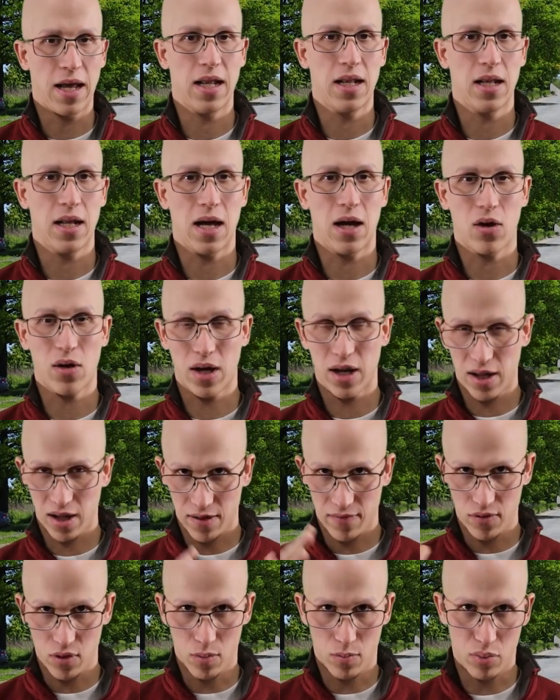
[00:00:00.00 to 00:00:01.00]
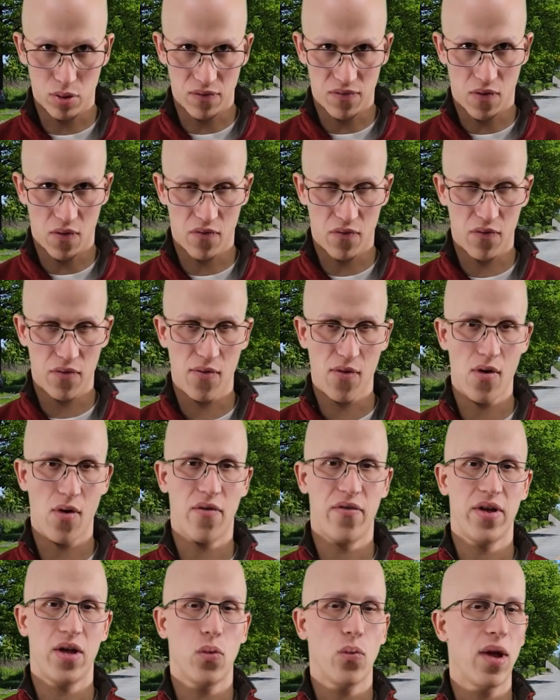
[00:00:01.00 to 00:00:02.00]
And I'll kind of give you a brief
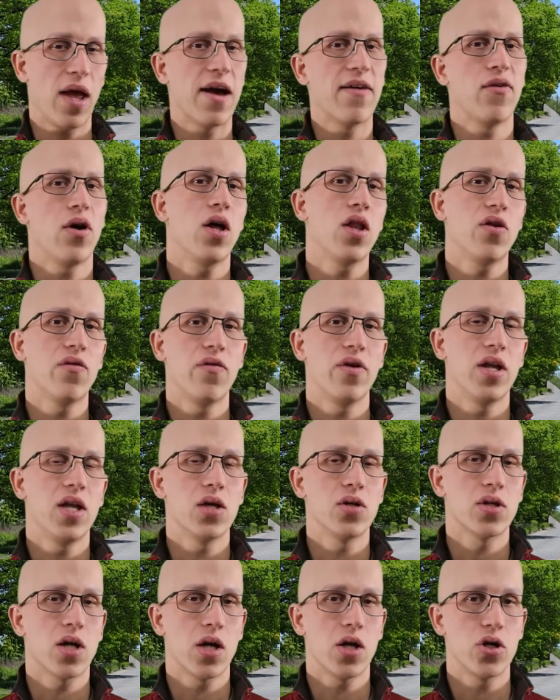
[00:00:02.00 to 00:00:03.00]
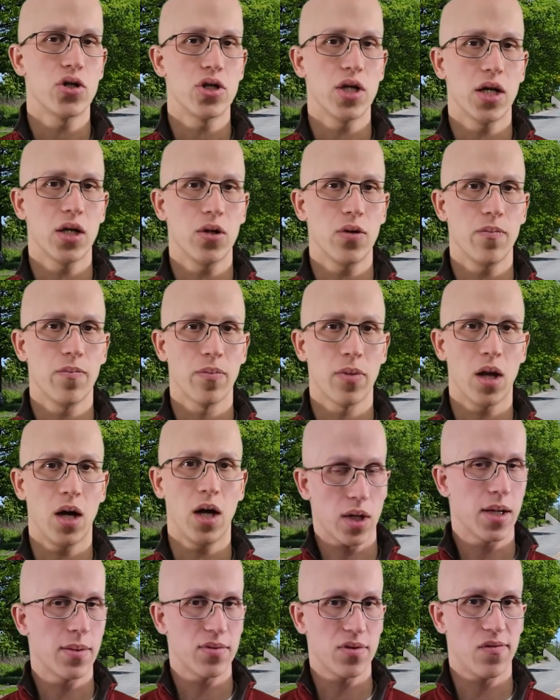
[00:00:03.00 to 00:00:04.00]
overview of it. We have other videos on our channel.
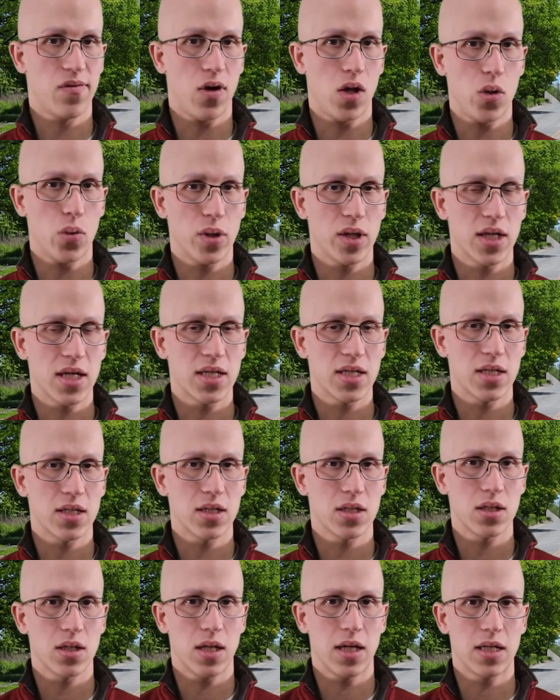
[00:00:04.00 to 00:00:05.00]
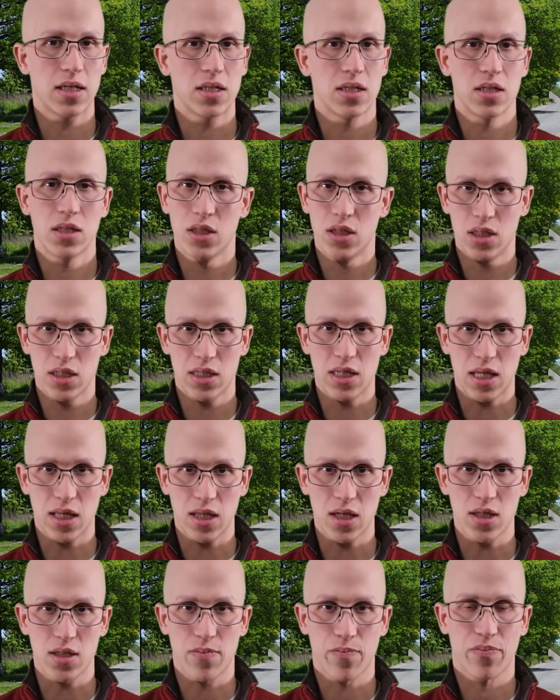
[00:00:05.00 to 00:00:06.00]
So when it comes to following distance, it's just
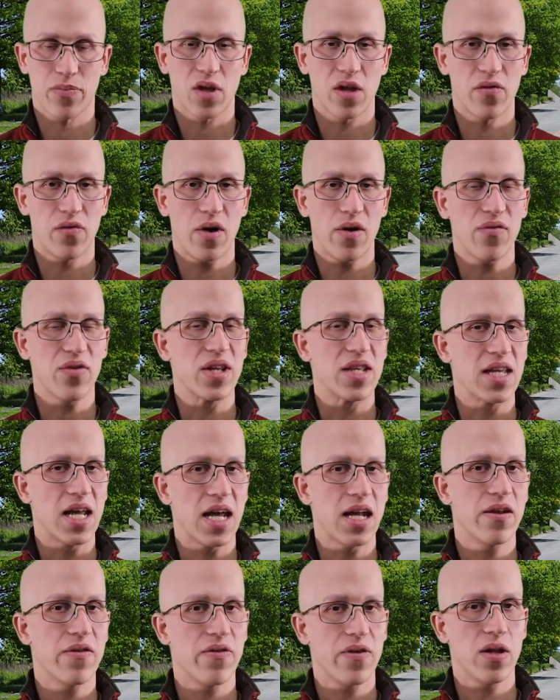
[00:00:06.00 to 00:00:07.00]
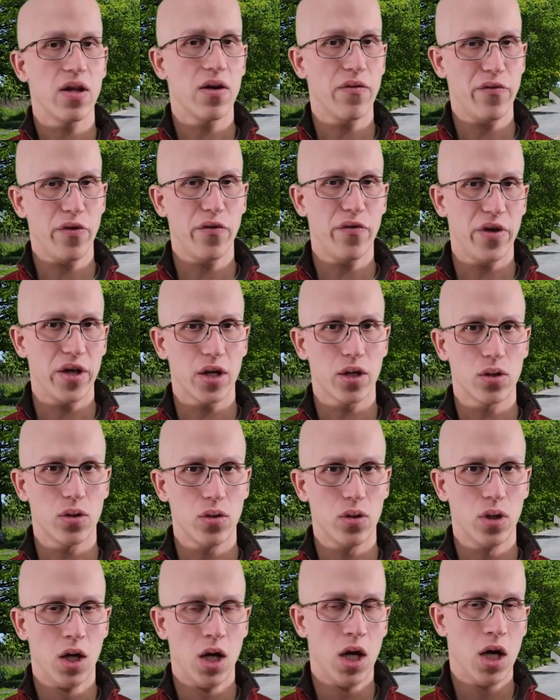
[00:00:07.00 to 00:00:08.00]
like this. For every 10 feet of your
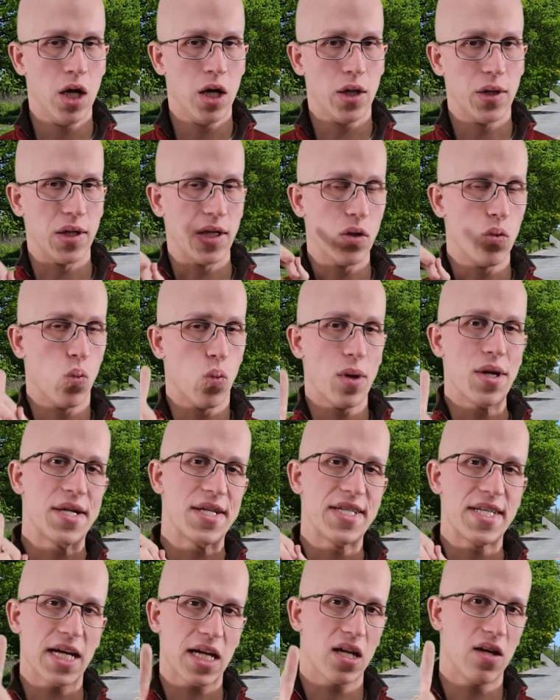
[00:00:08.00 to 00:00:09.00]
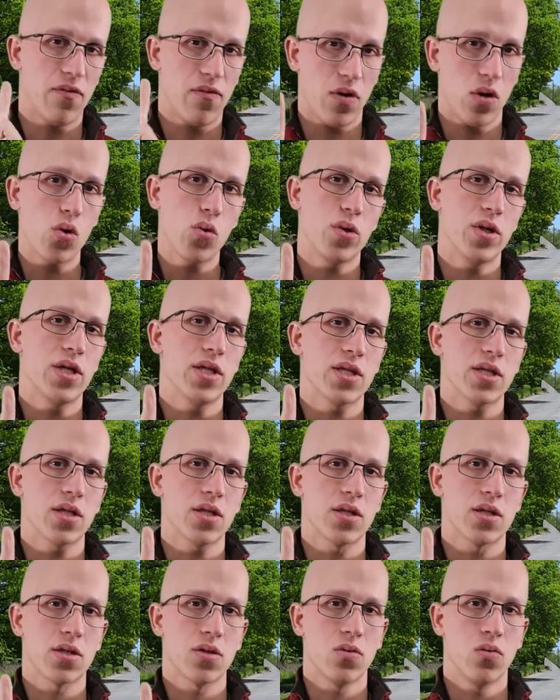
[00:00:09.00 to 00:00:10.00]
vehicle, you need 1 second of following
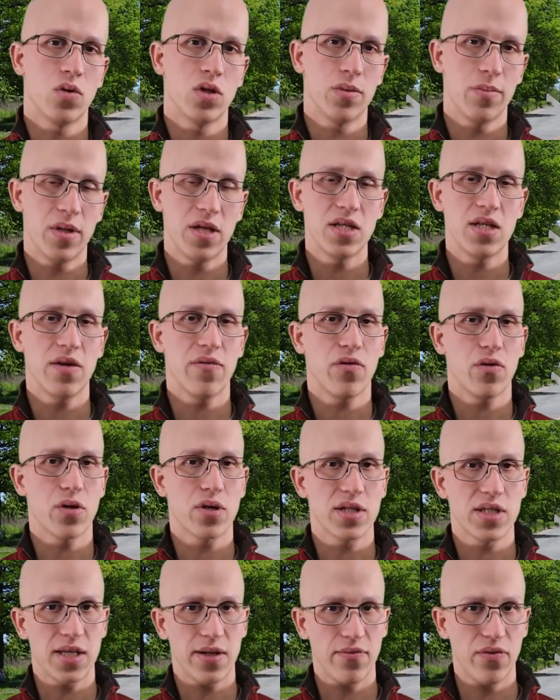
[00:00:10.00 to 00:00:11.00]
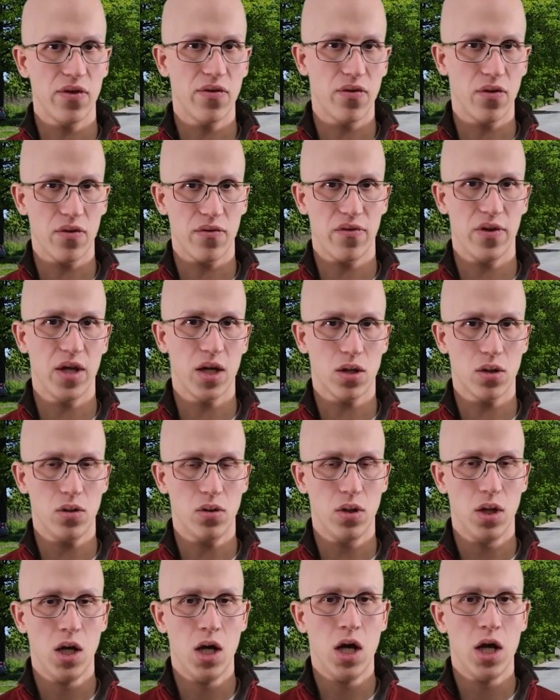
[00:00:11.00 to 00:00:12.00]
distance, which means if you're a 70-foot
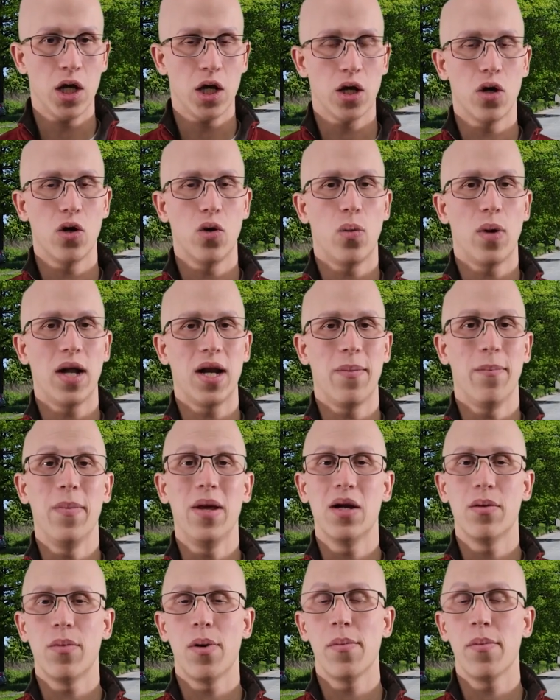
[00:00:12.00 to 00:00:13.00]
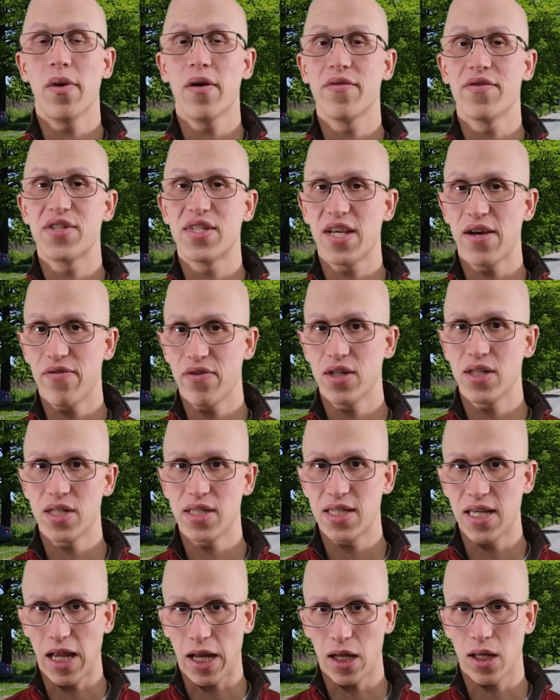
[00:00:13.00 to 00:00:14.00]
vehicle, you're going to want a minimum of
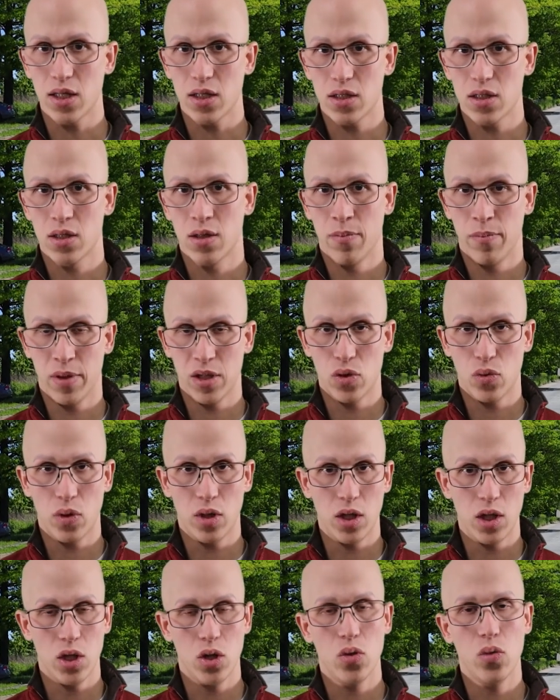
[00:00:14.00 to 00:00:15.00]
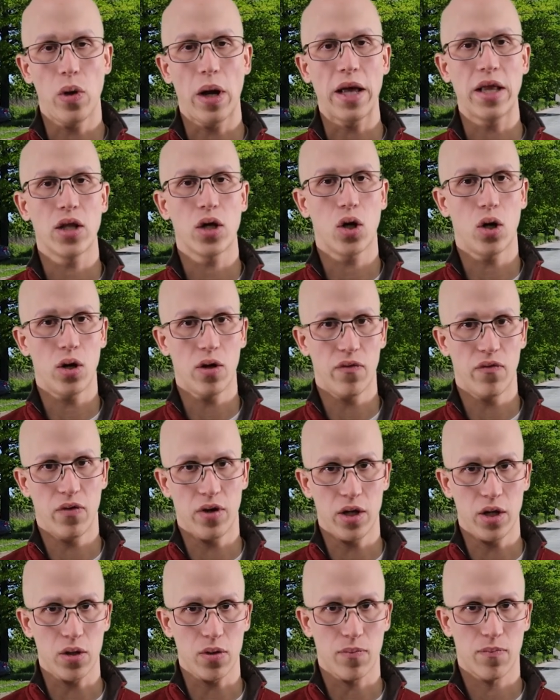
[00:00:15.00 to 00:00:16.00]
7 seconds between you and the car in
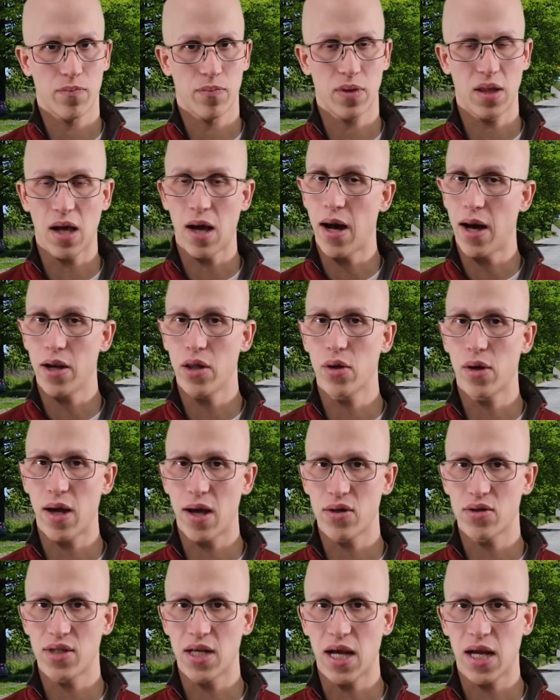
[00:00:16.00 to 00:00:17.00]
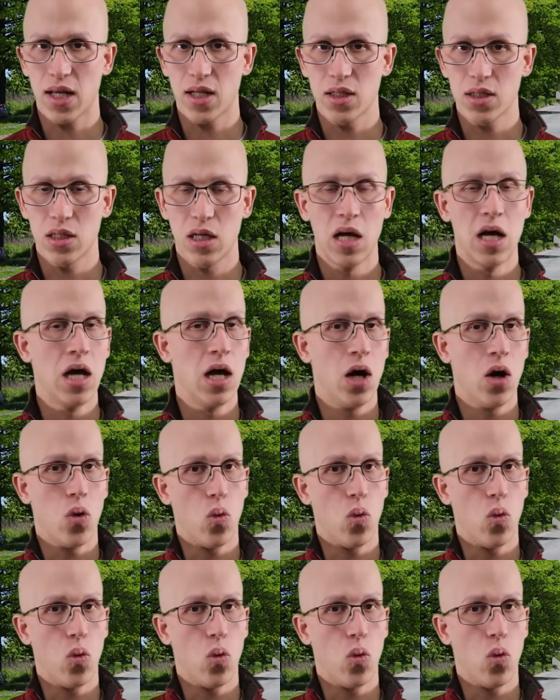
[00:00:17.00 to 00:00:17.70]
front of you. Now, how do you count seconds?